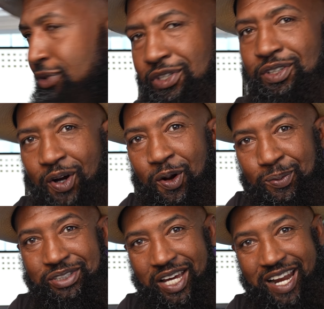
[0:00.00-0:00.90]
You know what
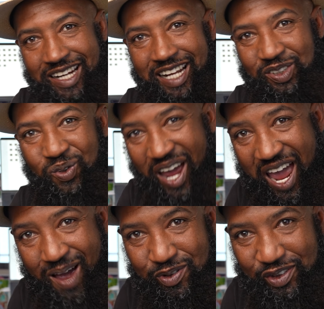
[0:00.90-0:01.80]
I'm saying? Like that's what
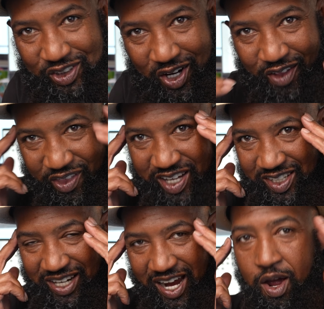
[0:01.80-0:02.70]
happened. You start
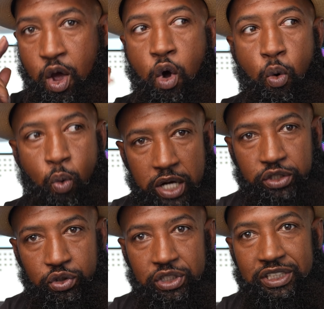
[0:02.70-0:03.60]
thinking like, what
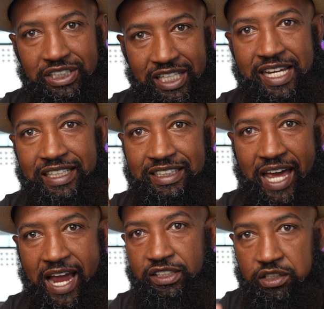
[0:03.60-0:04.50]
do these things
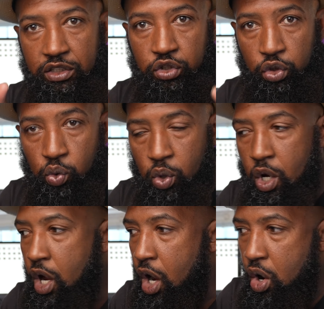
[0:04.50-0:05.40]
actually do?
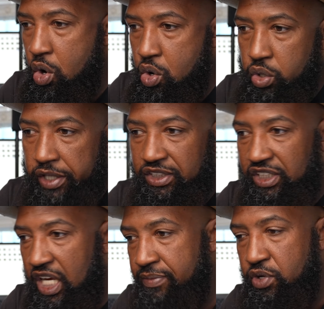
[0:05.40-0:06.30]
Oh, they
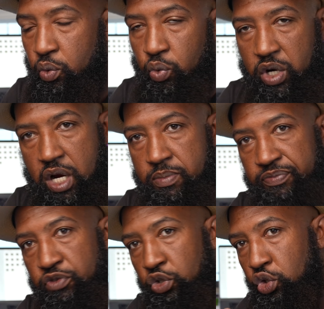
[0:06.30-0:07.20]
save your rim
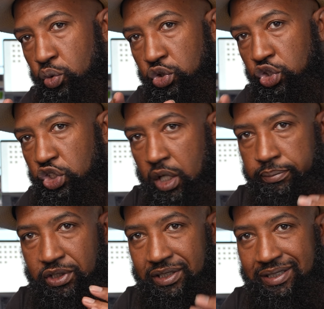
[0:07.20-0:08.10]
if you're doing
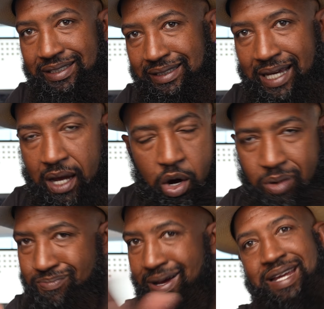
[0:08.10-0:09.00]
jumps and this, that.
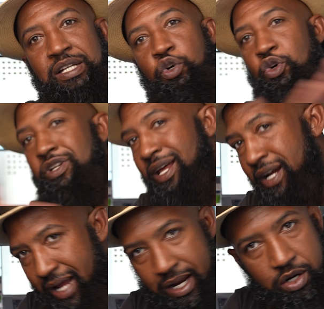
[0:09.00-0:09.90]
Oh, I ain't doing none
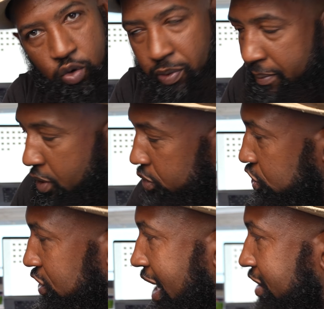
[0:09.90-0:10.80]
of that. Nope, I'm only
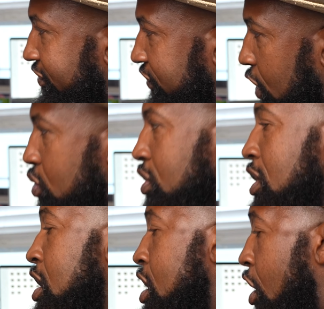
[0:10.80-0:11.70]
trying to float
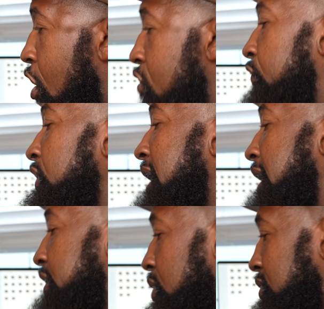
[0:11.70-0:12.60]
Hopefully,
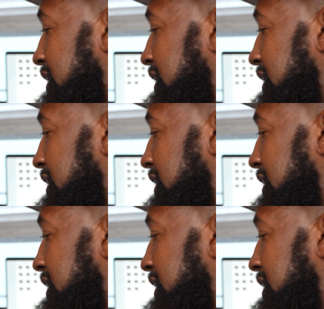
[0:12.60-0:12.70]
I don't